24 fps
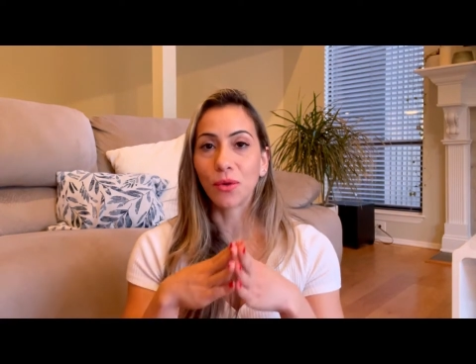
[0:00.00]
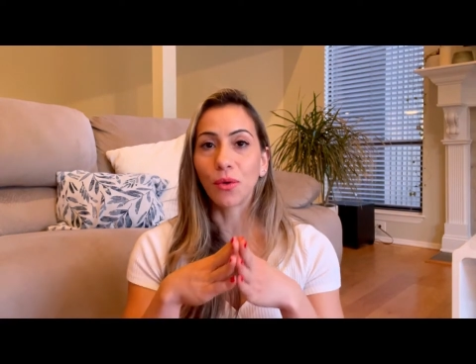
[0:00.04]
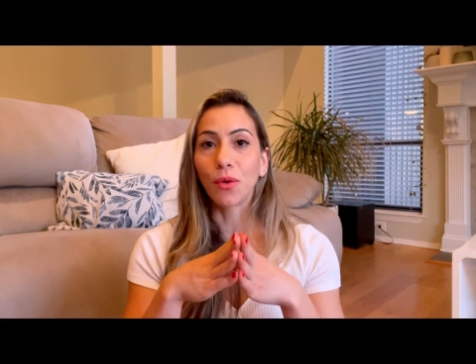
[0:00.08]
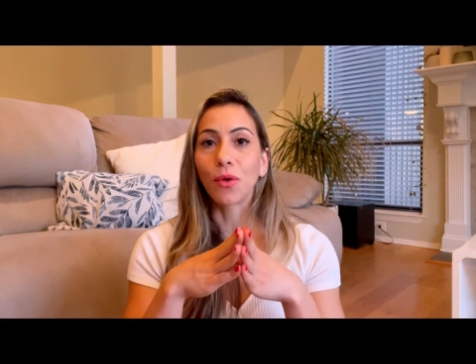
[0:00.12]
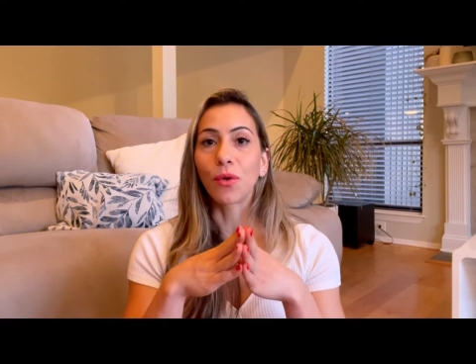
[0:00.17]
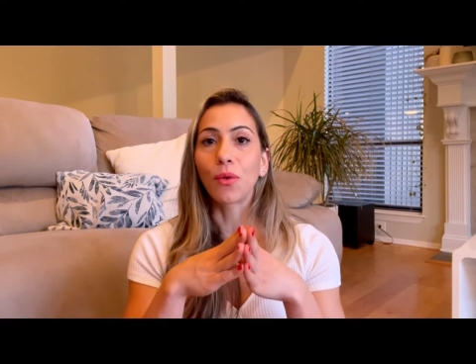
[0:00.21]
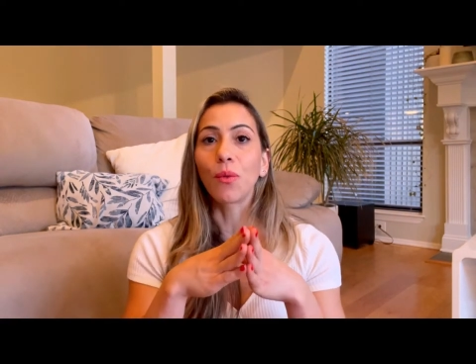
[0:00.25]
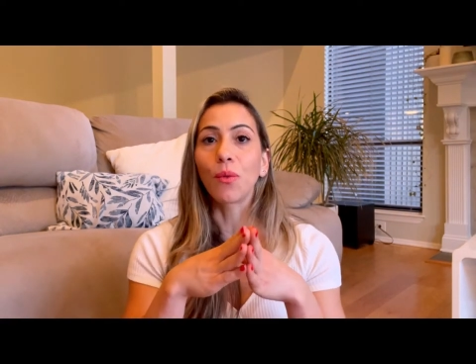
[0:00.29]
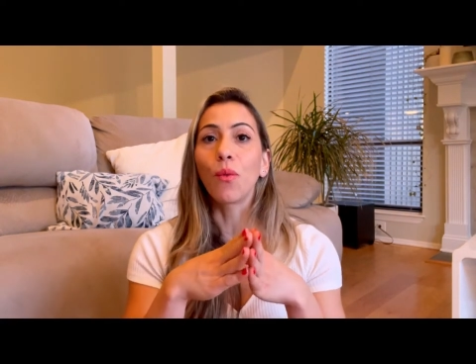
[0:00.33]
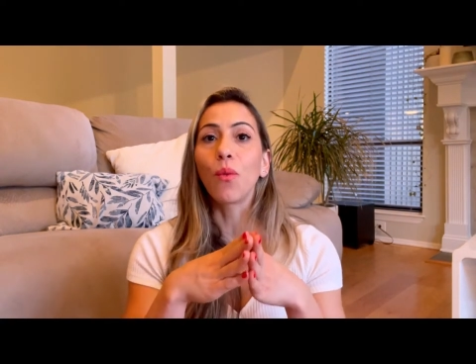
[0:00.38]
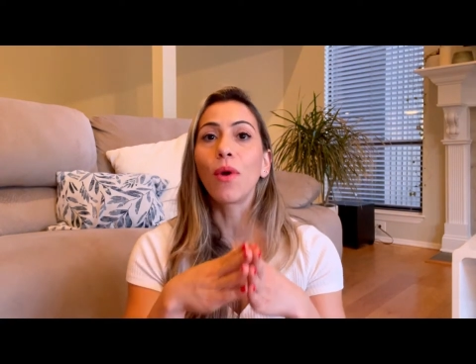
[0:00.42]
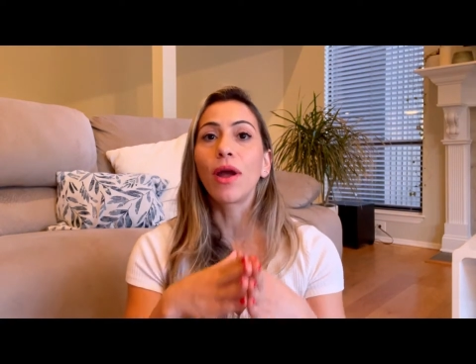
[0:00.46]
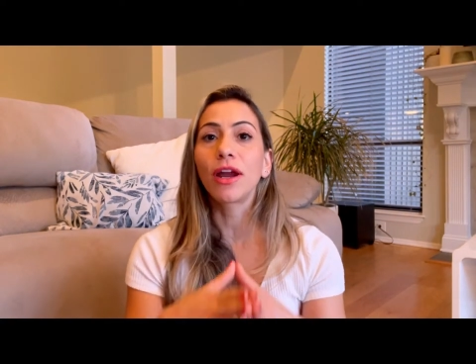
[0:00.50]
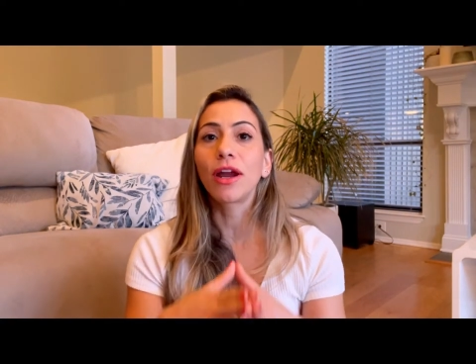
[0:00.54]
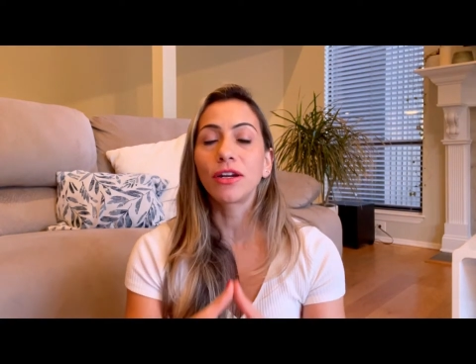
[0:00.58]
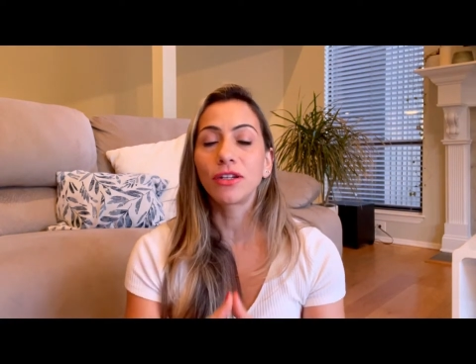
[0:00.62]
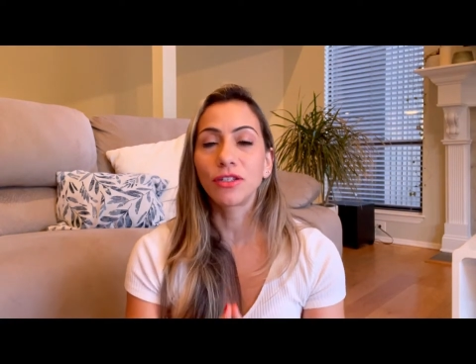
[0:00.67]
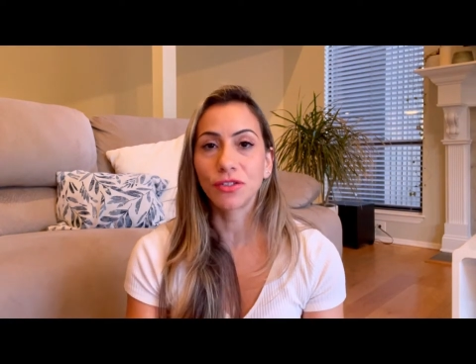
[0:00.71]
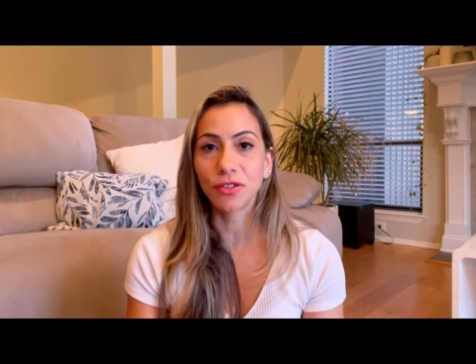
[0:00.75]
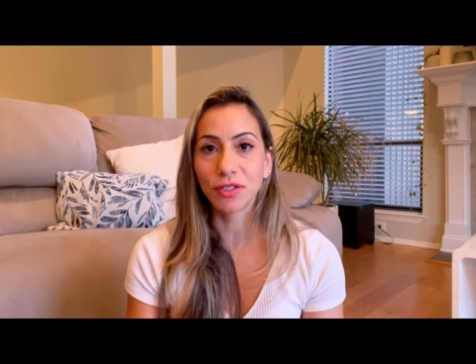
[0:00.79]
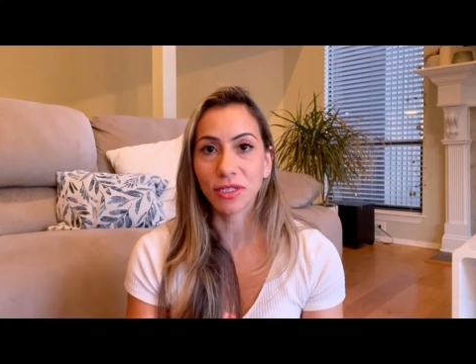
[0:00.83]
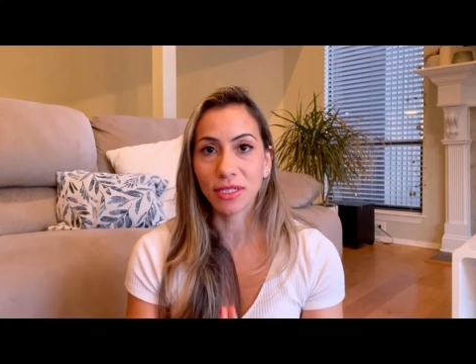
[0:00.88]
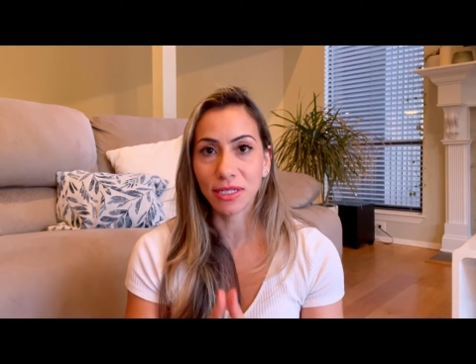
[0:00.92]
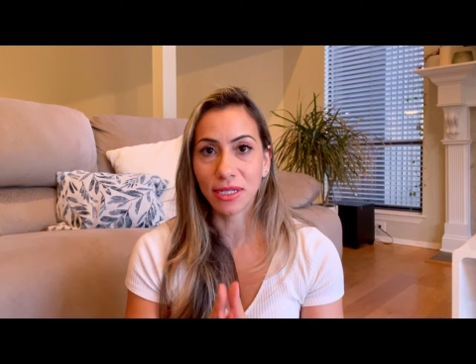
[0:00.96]
or where
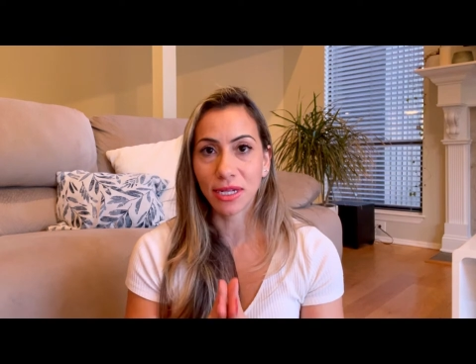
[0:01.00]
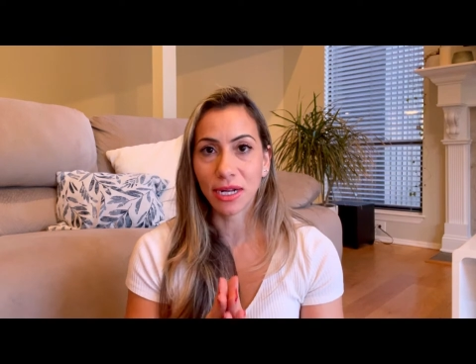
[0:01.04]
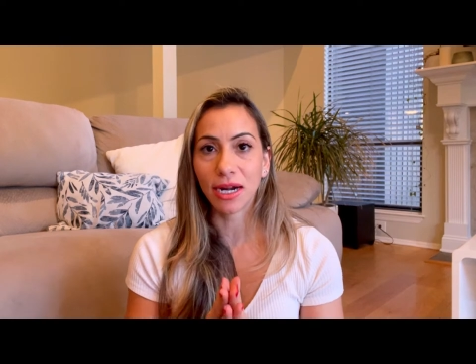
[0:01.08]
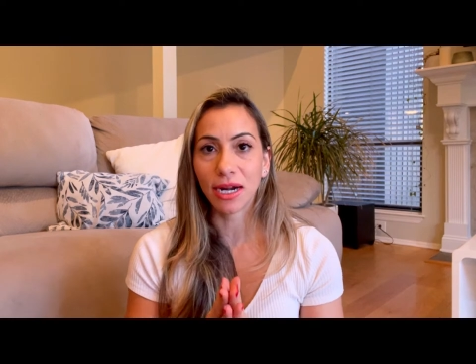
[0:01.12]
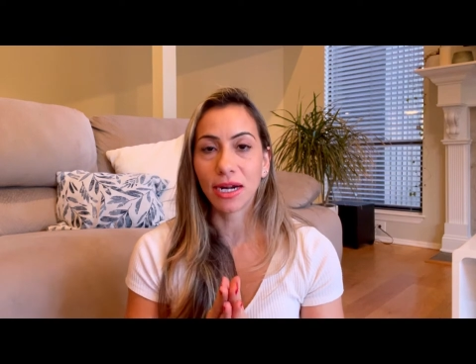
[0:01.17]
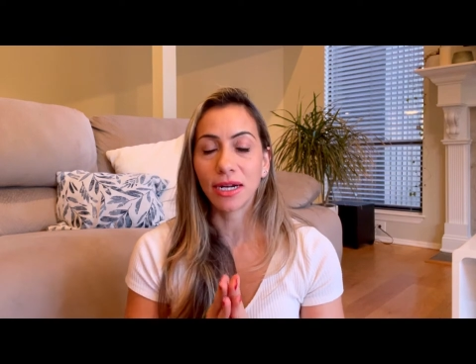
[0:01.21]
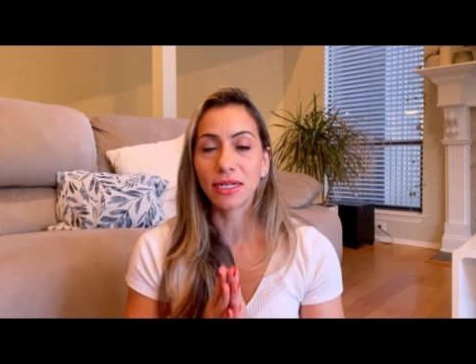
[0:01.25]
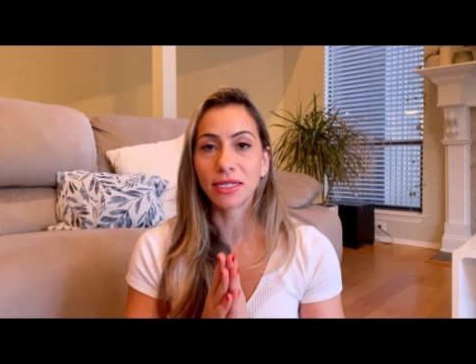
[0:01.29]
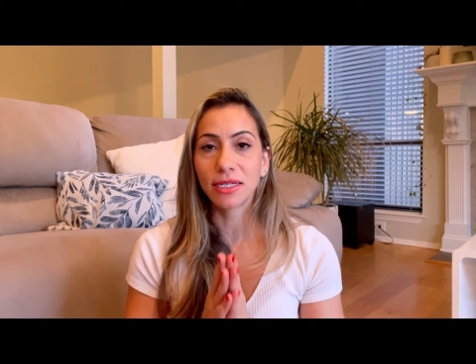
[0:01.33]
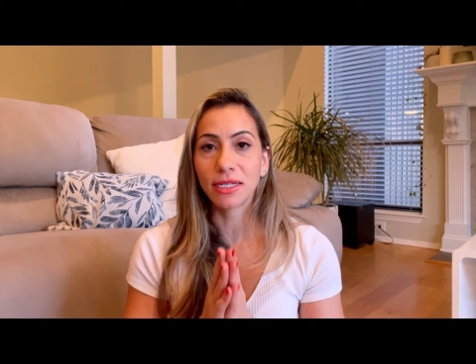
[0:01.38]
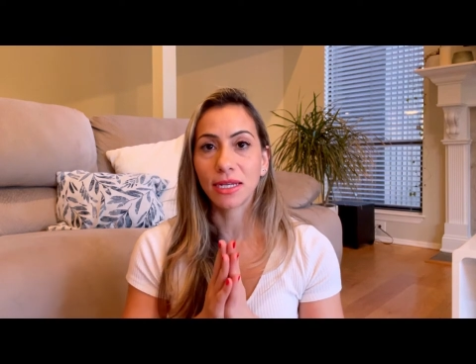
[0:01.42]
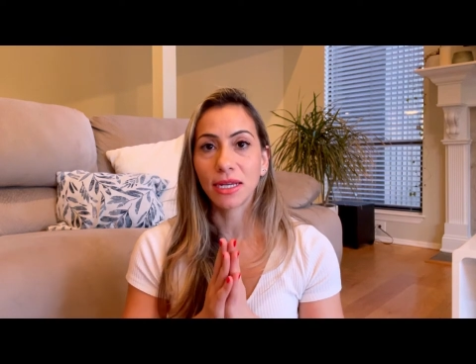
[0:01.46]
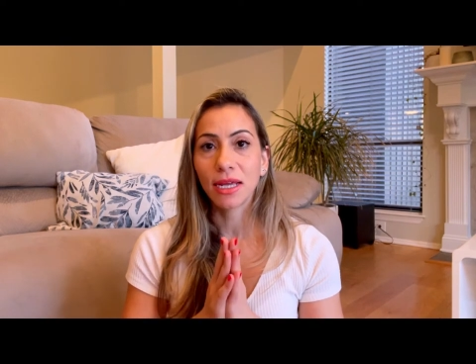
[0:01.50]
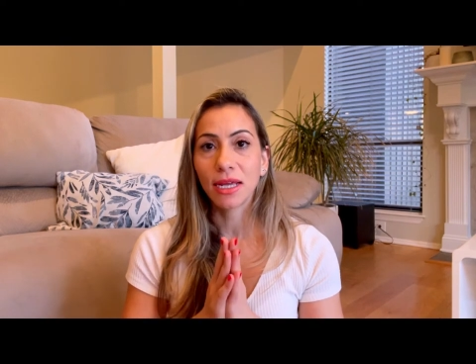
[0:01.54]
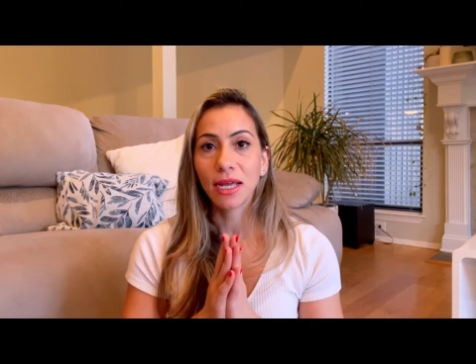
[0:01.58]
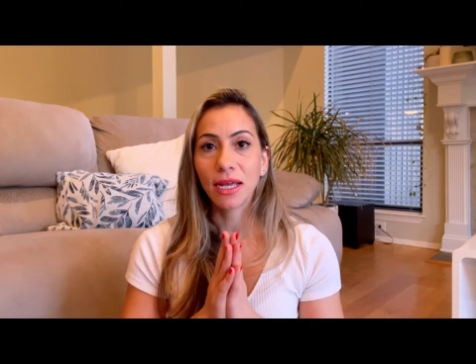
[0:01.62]
to start,